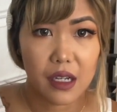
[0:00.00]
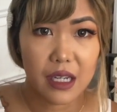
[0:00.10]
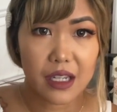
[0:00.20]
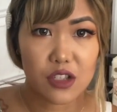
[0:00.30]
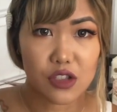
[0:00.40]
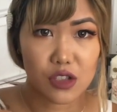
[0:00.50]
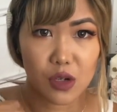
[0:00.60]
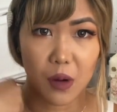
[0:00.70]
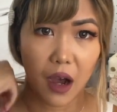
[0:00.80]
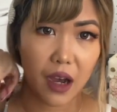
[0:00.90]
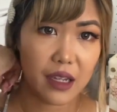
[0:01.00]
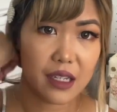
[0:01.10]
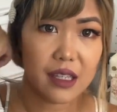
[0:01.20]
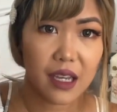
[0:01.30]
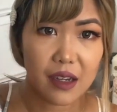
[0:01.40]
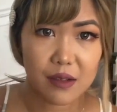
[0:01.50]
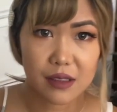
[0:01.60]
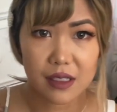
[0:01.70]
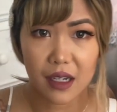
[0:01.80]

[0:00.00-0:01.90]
It's so hot in the house.